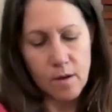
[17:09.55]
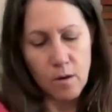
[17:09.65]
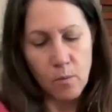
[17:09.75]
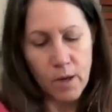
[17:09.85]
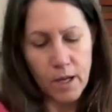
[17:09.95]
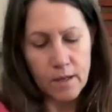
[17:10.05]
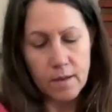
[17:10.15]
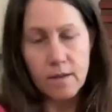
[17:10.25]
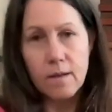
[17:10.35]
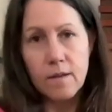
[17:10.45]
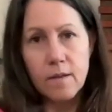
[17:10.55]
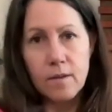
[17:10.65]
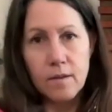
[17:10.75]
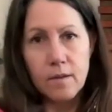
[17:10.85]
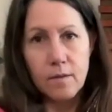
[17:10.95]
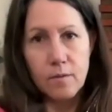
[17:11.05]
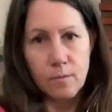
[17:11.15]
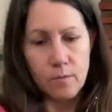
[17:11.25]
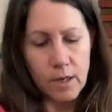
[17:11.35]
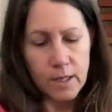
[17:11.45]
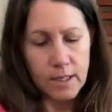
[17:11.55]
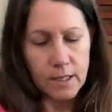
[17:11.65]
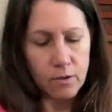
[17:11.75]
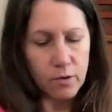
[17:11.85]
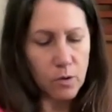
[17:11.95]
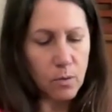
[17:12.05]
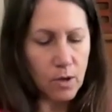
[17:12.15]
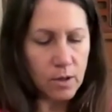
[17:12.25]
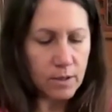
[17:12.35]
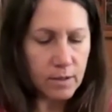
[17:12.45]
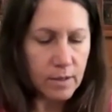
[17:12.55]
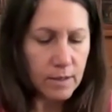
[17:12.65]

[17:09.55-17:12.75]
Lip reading: away right here on the quad.